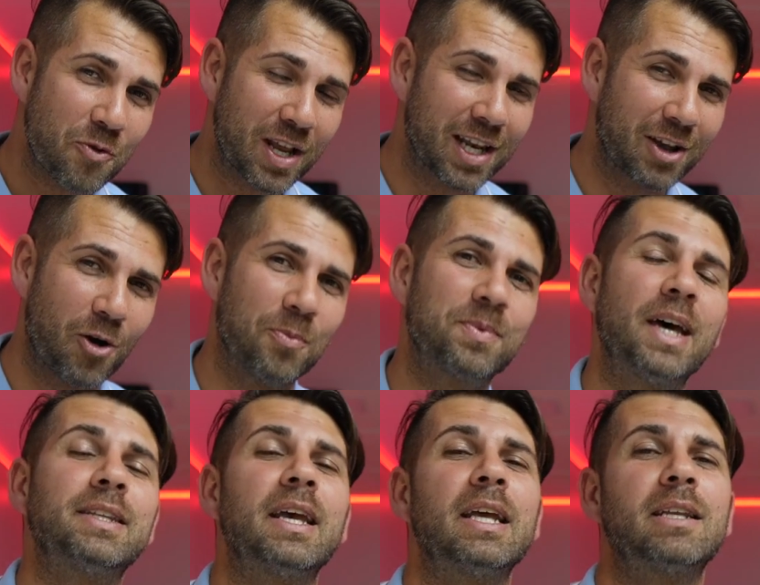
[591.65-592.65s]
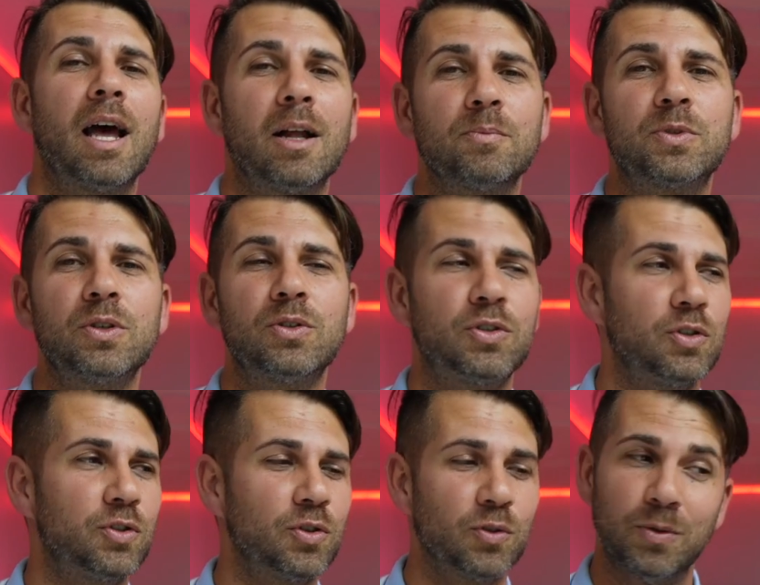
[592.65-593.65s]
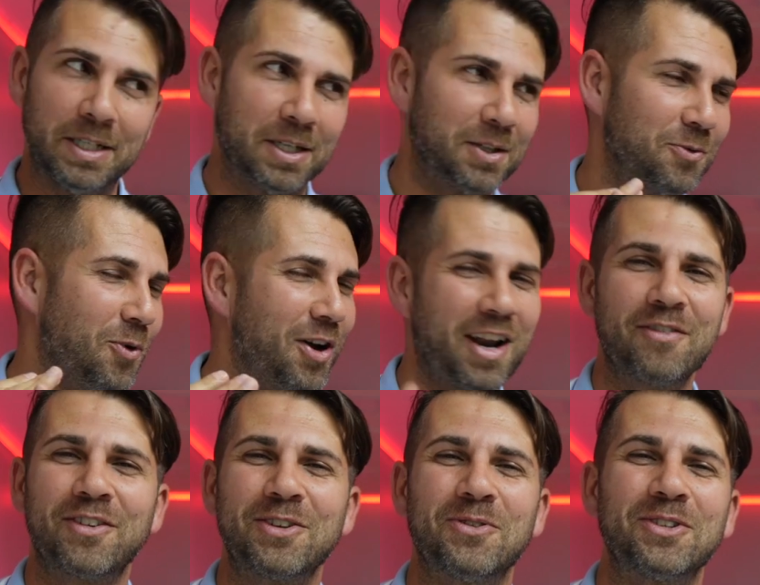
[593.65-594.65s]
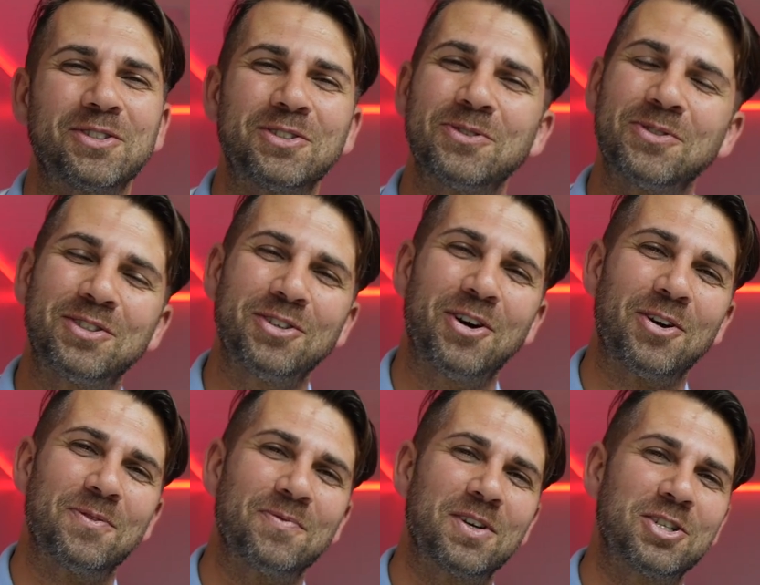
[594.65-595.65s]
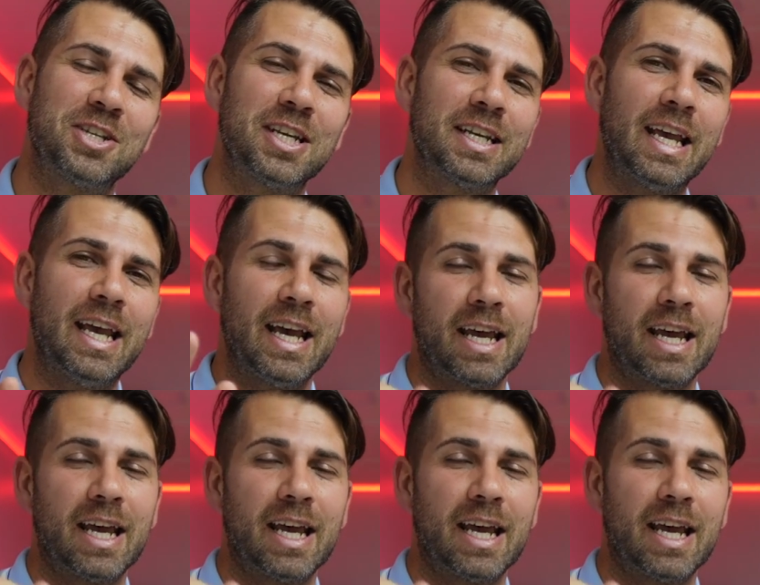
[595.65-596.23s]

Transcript: really hope that it helps you to do whatever you want to do with your machine.